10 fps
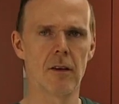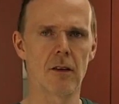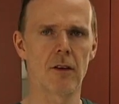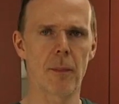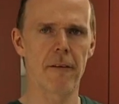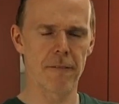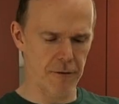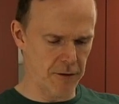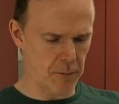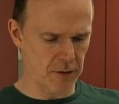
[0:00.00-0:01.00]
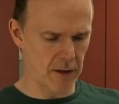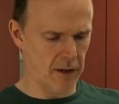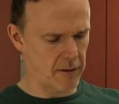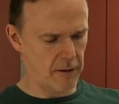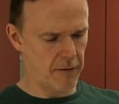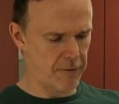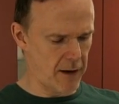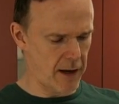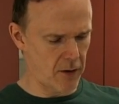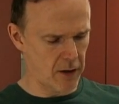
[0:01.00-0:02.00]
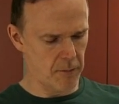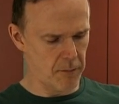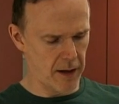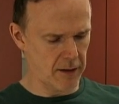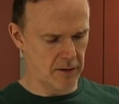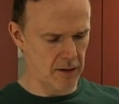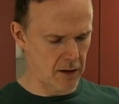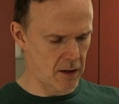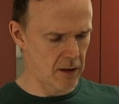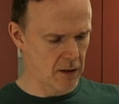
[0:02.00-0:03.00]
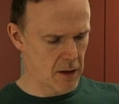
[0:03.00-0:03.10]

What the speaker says: So it's about 50% of the flour compared to the